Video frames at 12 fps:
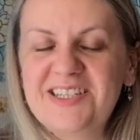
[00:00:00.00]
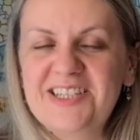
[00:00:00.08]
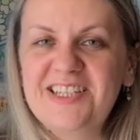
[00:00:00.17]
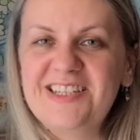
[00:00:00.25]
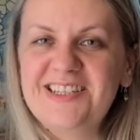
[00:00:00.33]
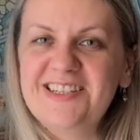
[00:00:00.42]

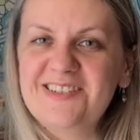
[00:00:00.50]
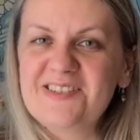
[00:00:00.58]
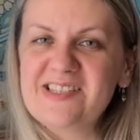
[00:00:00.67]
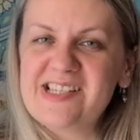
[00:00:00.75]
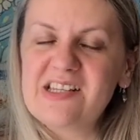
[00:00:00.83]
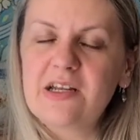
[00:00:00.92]
There
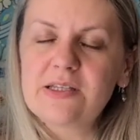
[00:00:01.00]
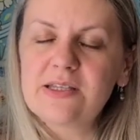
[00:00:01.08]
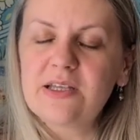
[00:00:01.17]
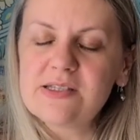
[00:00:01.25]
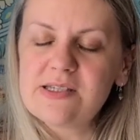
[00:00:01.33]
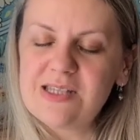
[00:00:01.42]
is a
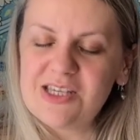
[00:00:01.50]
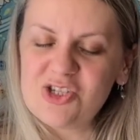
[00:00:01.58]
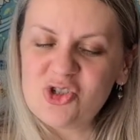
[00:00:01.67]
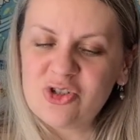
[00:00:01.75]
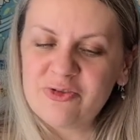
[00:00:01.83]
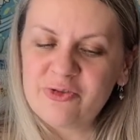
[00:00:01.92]
nut
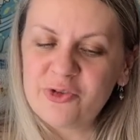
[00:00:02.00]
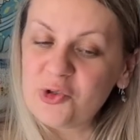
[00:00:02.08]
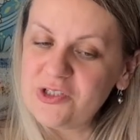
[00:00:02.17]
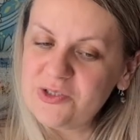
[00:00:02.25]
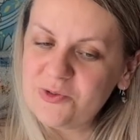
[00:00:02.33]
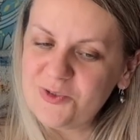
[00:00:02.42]
station for
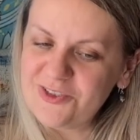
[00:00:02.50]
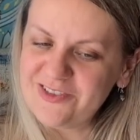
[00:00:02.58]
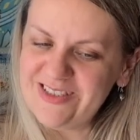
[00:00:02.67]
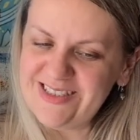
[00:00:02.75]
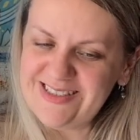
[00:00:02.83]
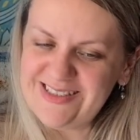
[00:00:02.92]
the
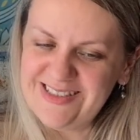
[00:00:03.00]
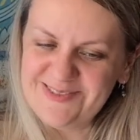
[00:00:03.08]
squirrels.